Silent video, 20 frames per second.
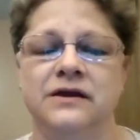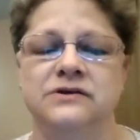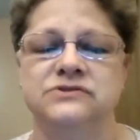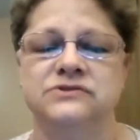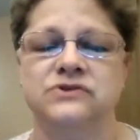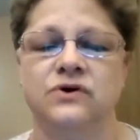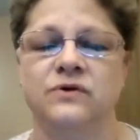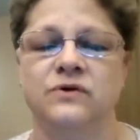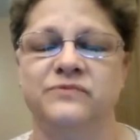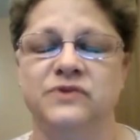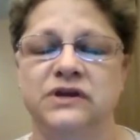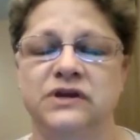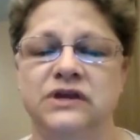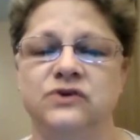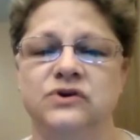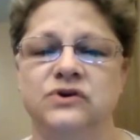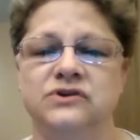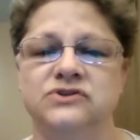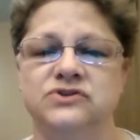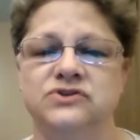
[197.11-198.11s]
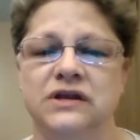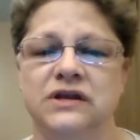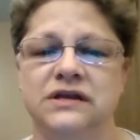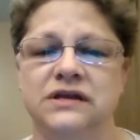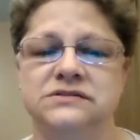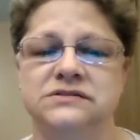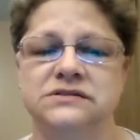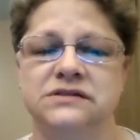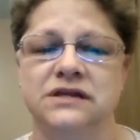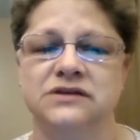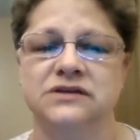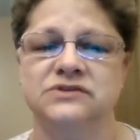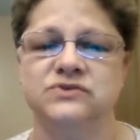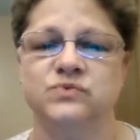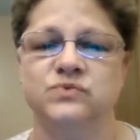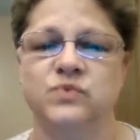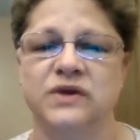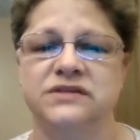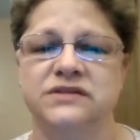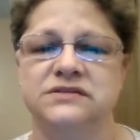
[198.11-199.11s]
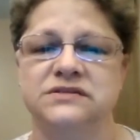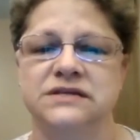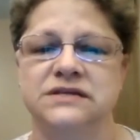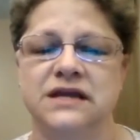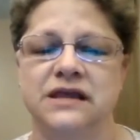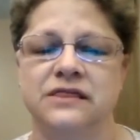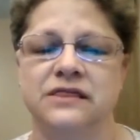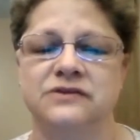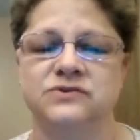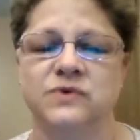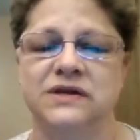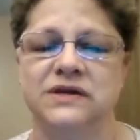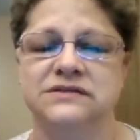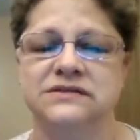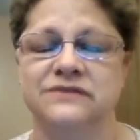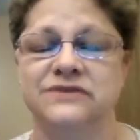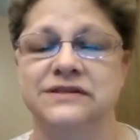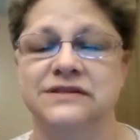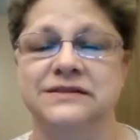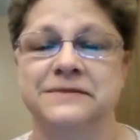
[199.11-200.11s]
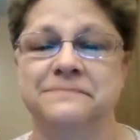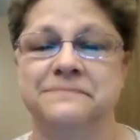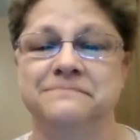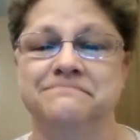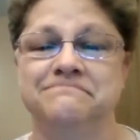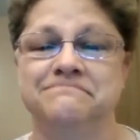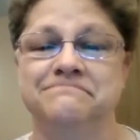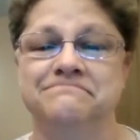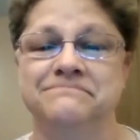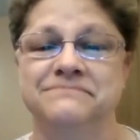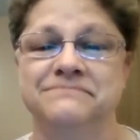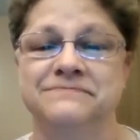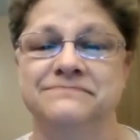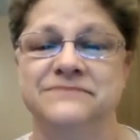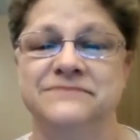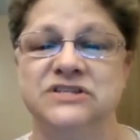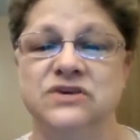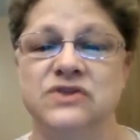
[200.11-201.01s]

So hopefully you can join us next Wednesday, the 27th. See you